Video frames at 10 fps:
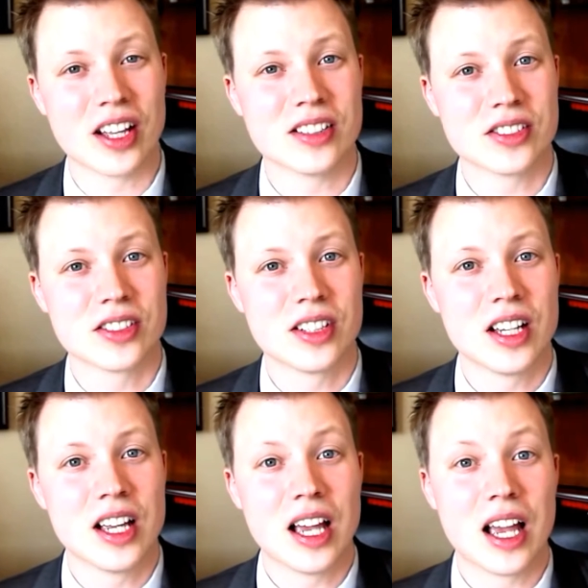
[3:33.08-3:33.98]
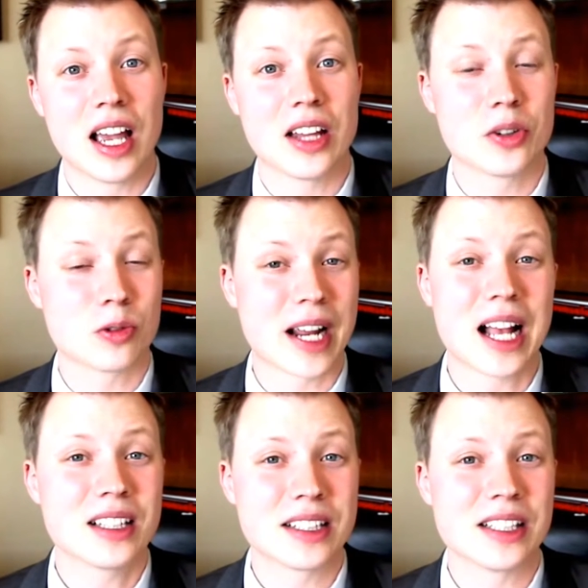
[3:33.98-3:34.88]
lens? And the
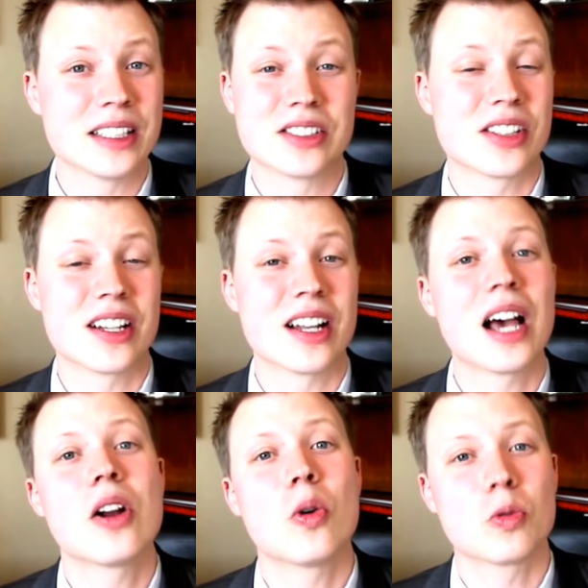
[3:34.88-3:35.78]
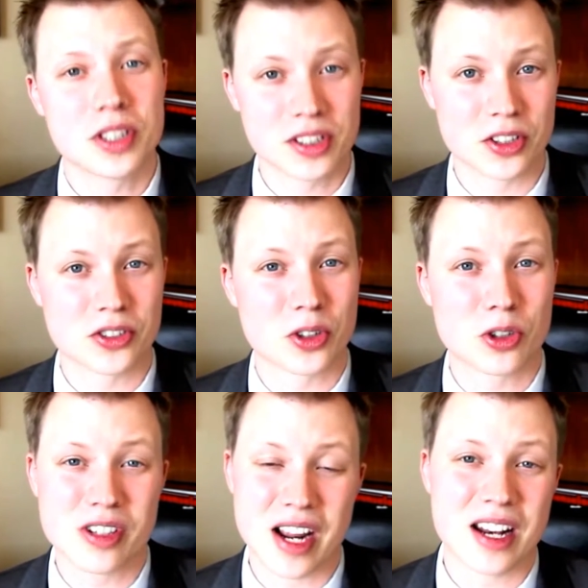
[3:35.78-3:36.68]
reality is that not all realtors are
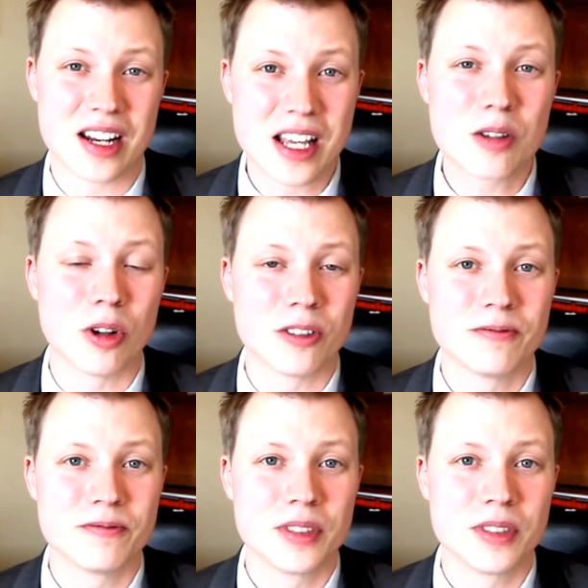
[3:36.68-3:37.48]
created equal.